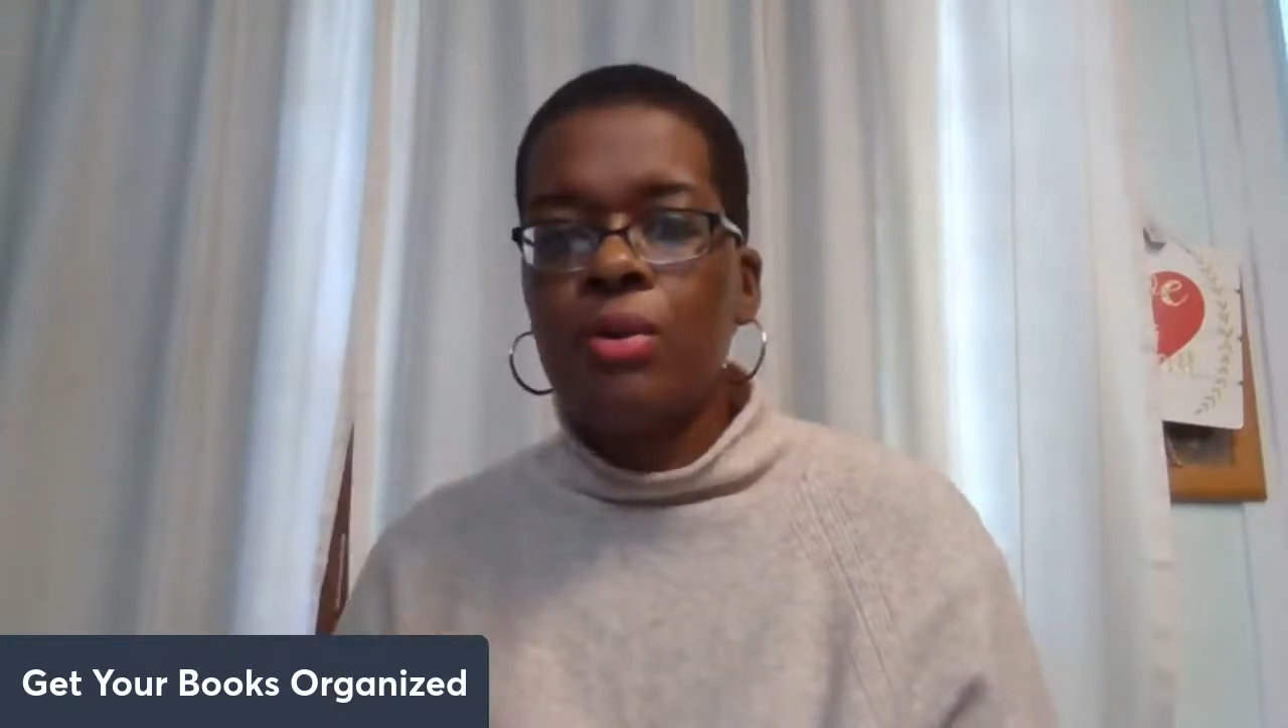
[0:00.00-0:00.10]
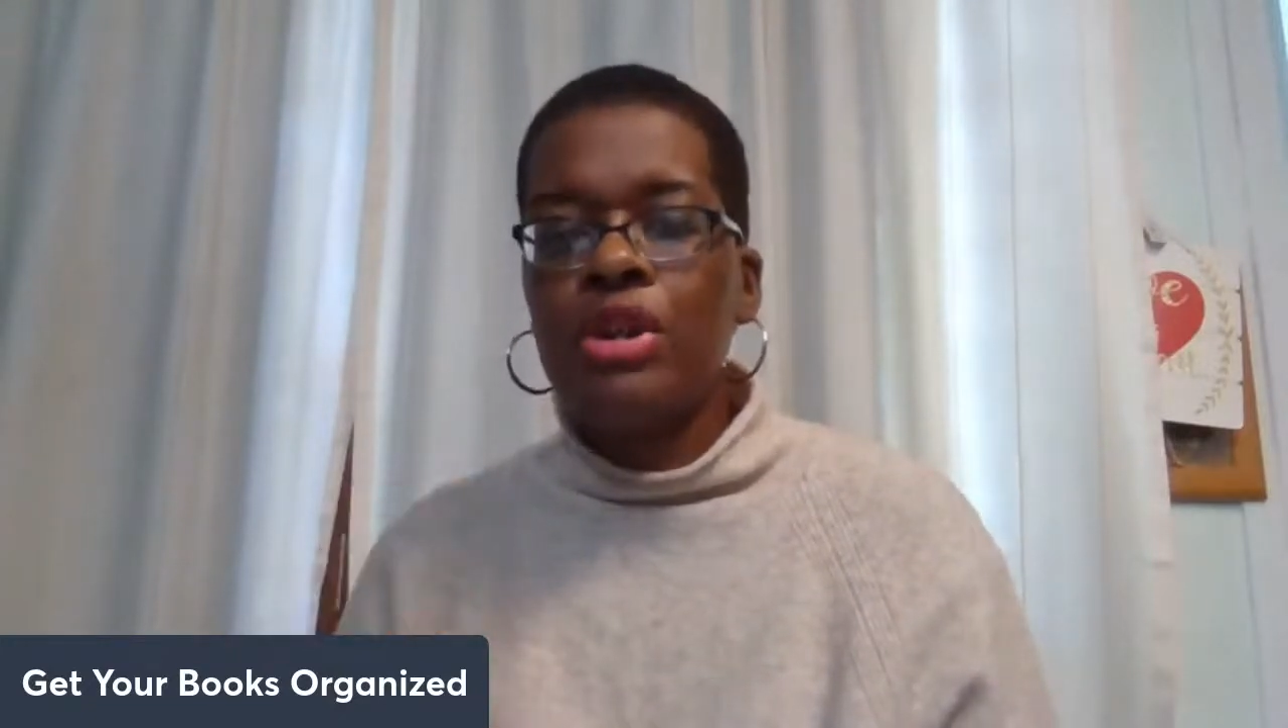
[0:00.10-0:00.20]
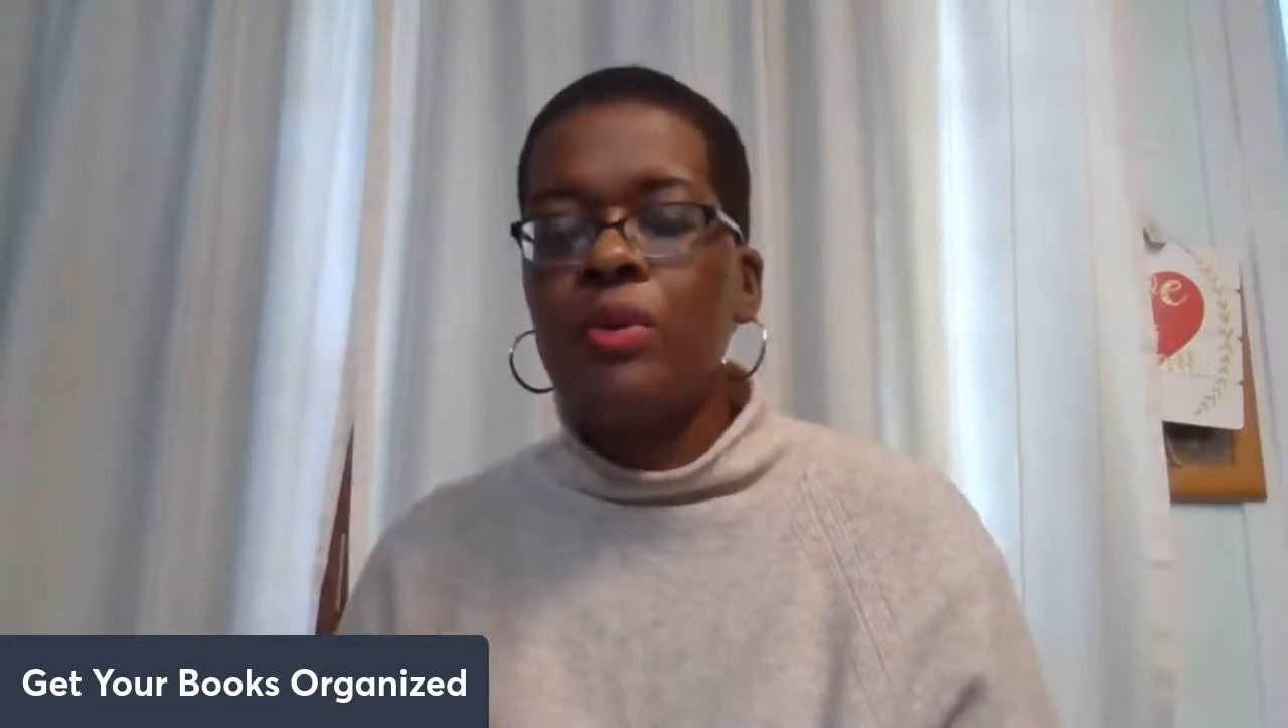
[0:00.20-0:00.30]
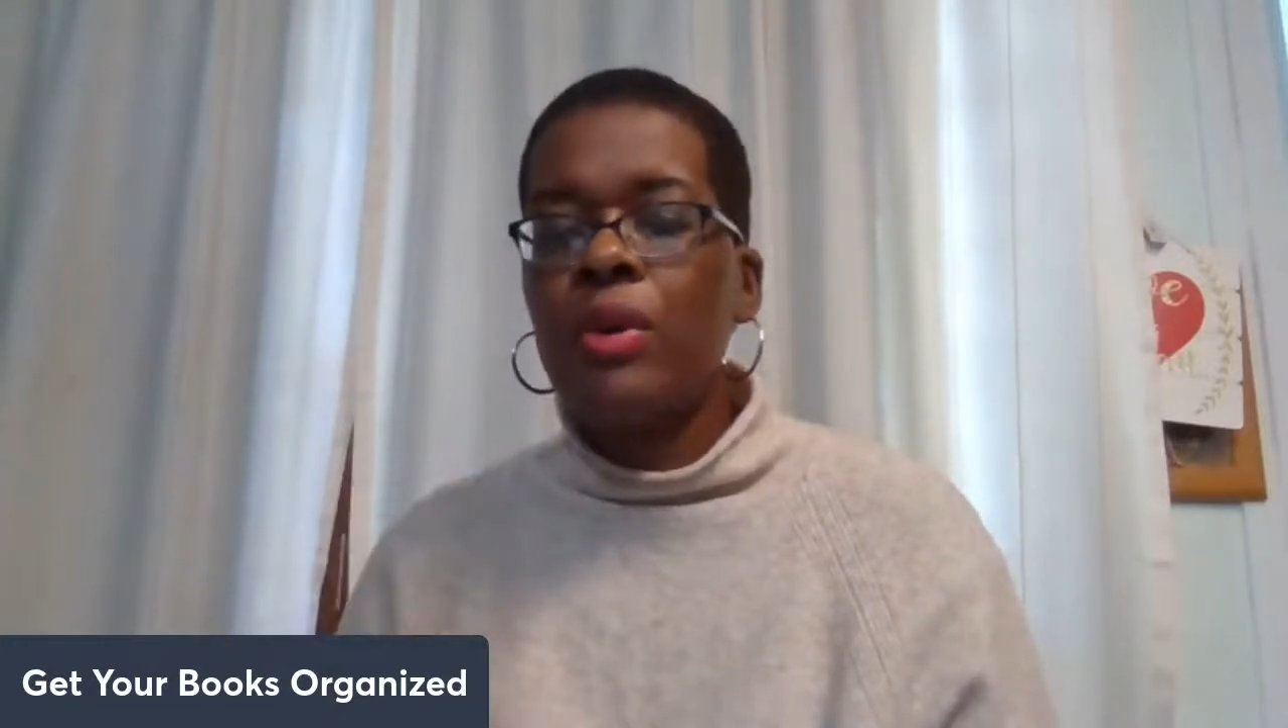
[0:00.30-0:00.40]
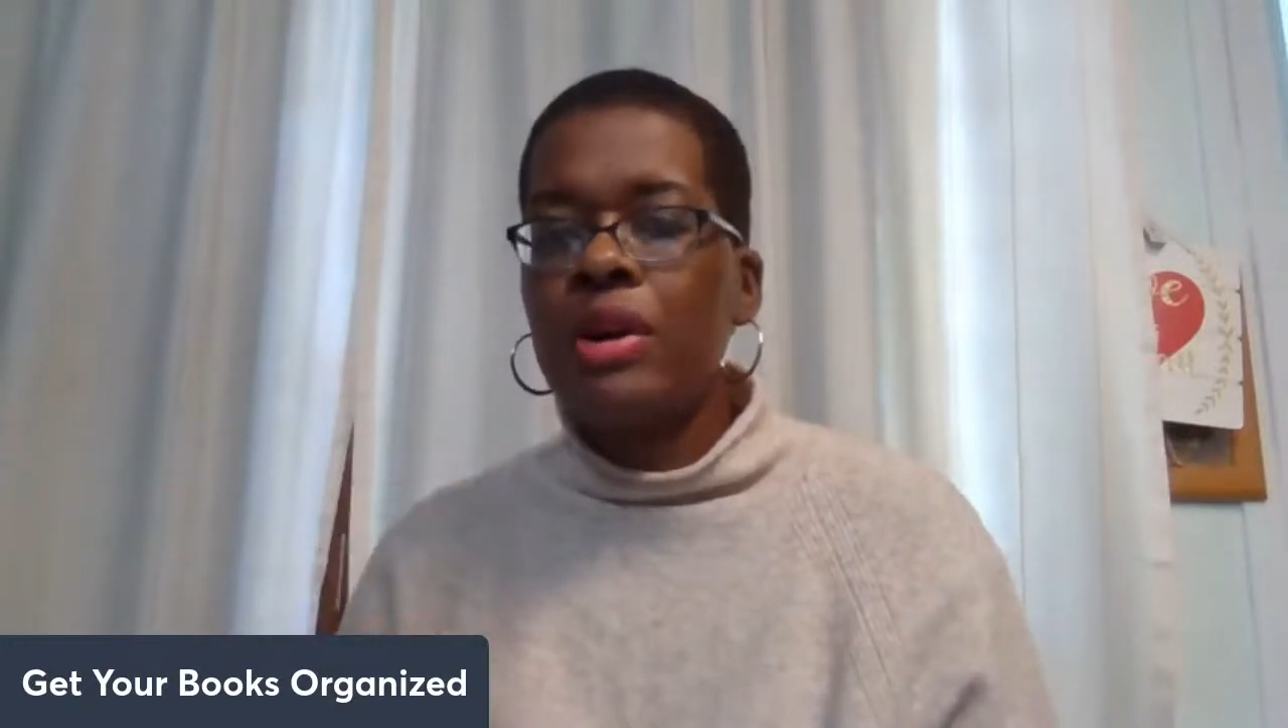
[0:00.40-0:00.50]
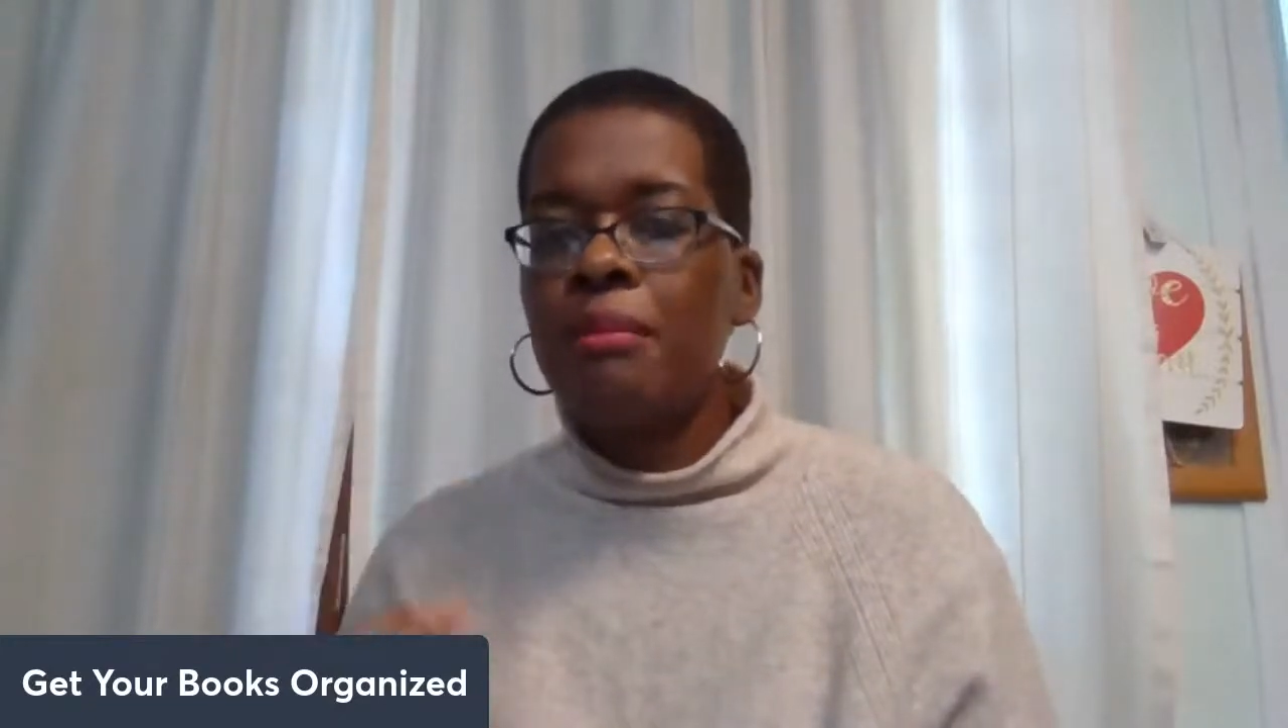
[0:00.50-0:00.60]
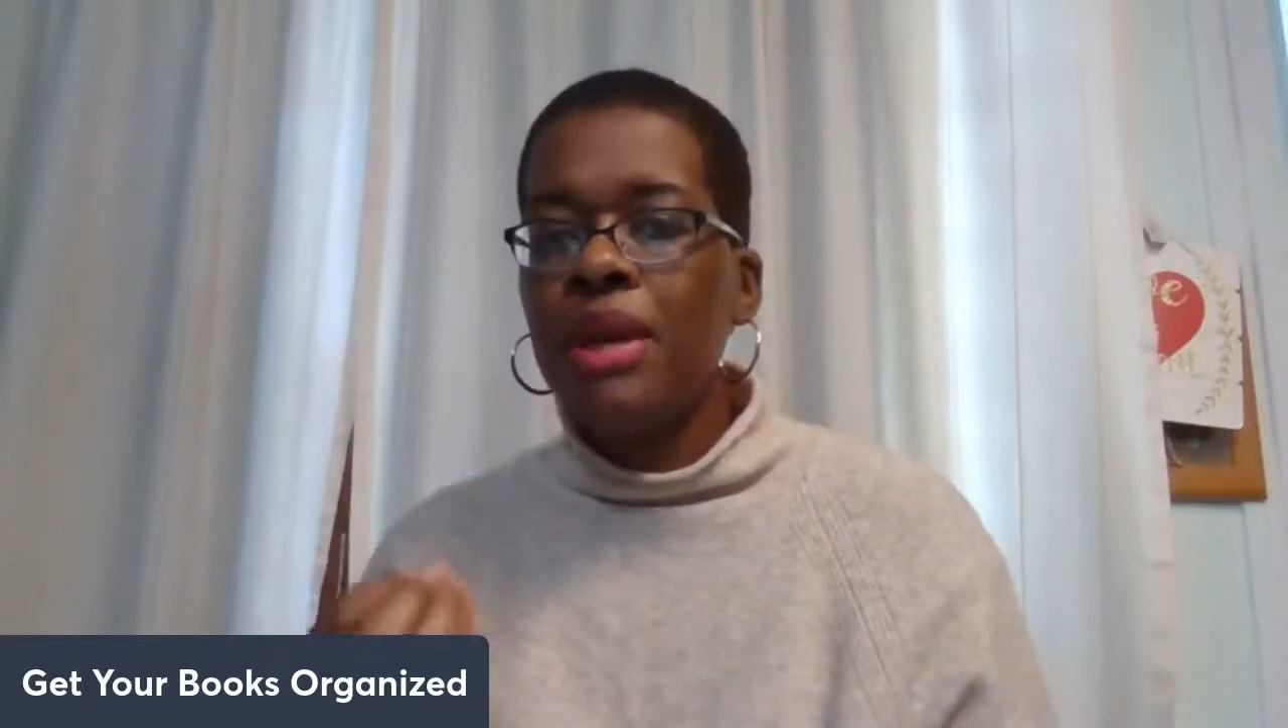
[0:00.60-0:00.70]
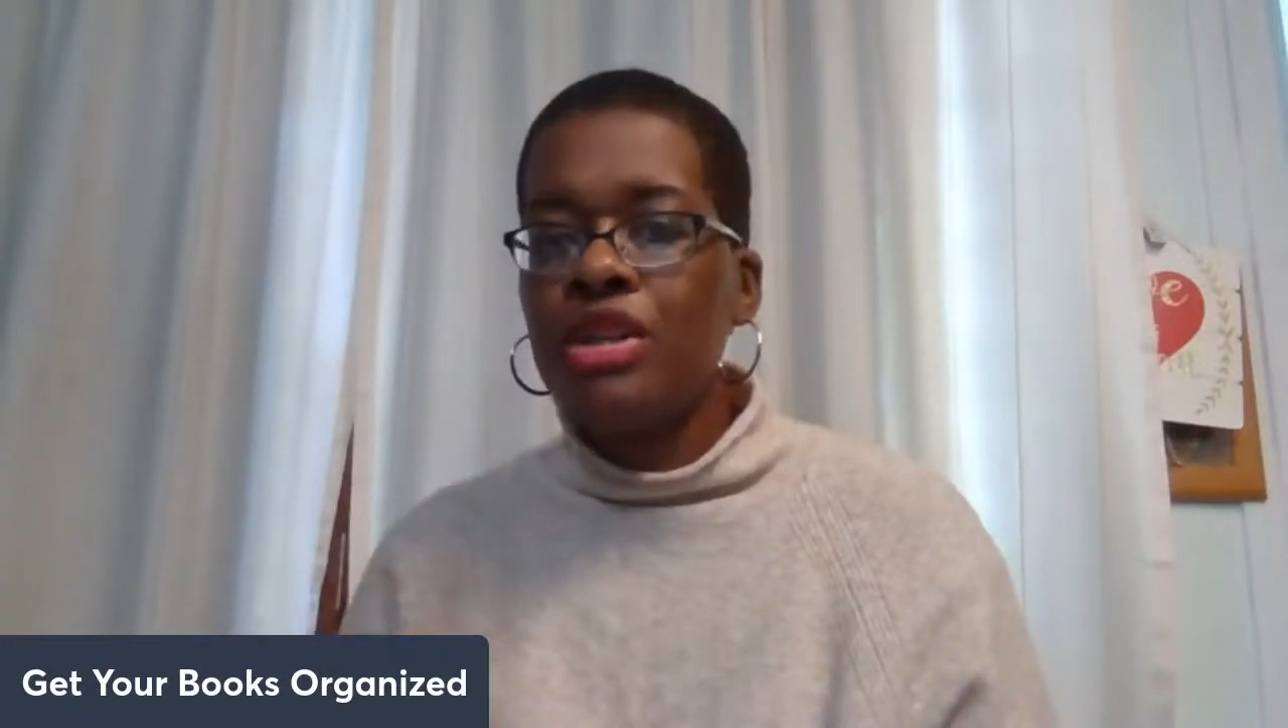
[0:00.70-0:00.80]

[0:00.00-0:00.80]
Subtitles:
you want to make